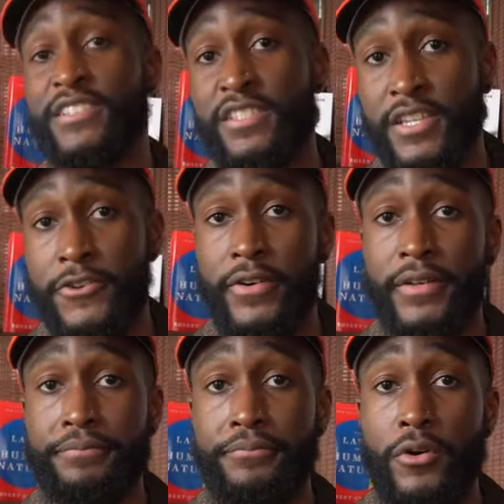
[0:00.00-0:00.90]
it's a
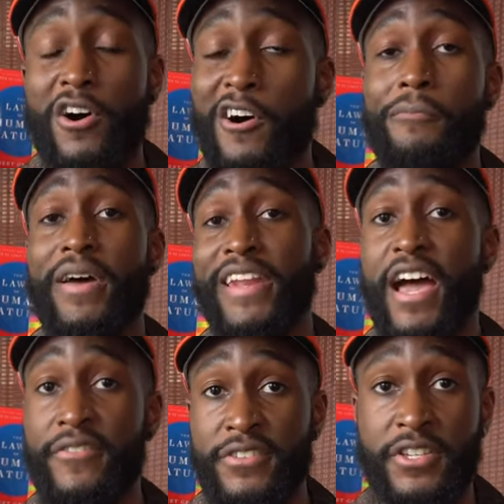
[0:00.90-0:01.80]
secret. All men
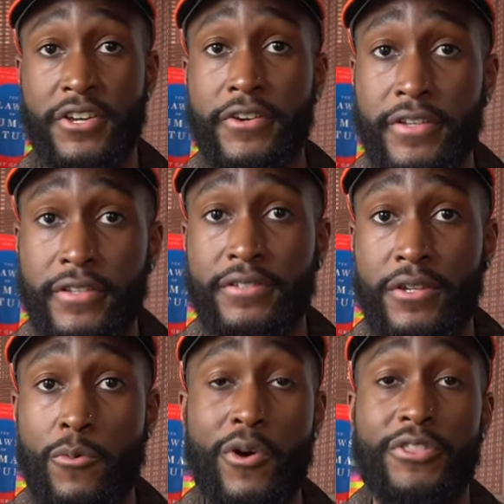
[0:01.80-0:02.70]
have
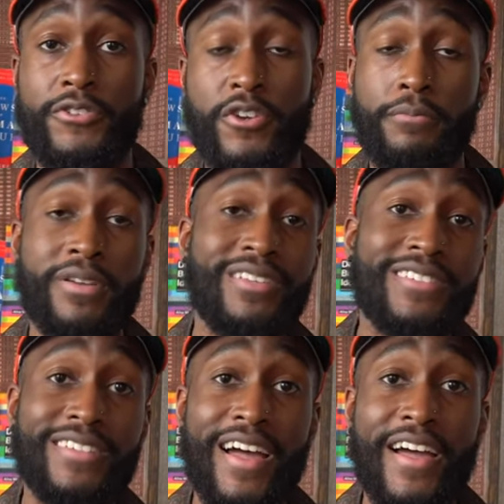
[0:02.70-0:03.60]
insecurities, whether it's our
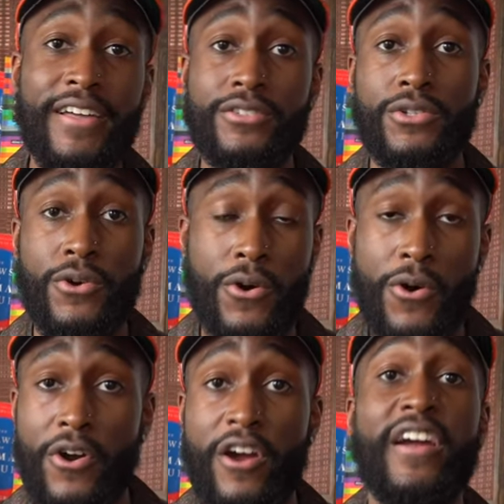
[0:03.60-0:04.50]
penis size
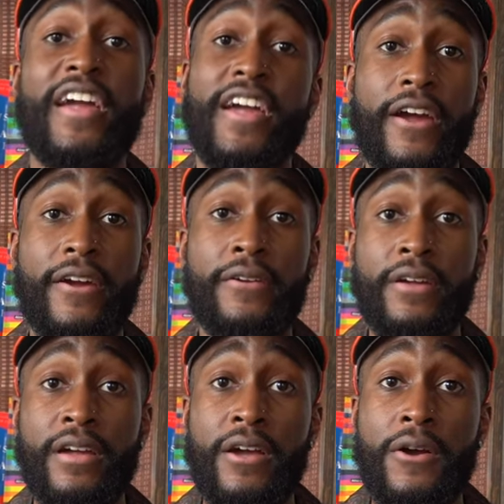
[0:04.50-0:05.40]
or our hair.
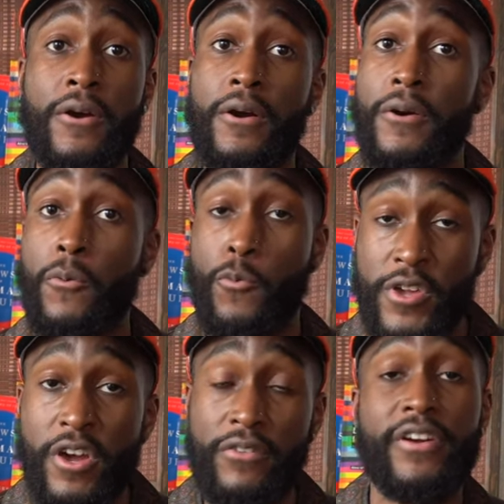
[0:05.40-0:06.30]

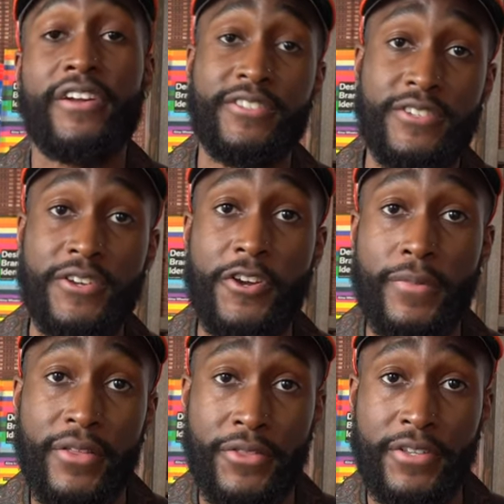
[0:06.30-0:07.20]
We are very insecure
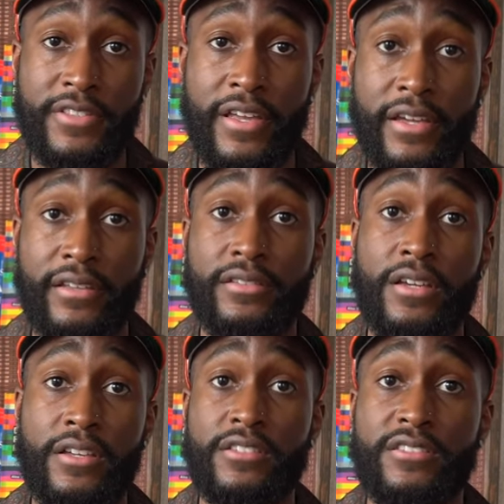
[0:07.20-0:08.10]
about these things.
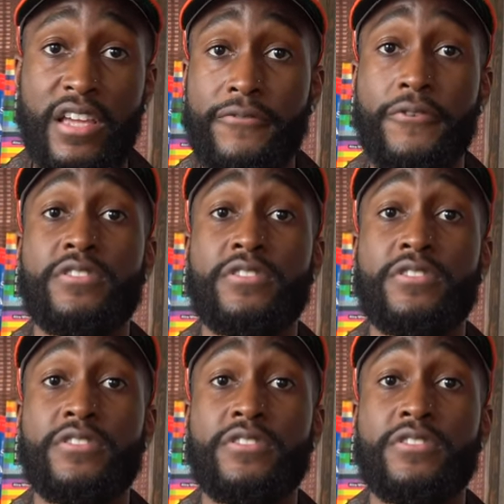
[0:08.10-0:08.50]
Say, for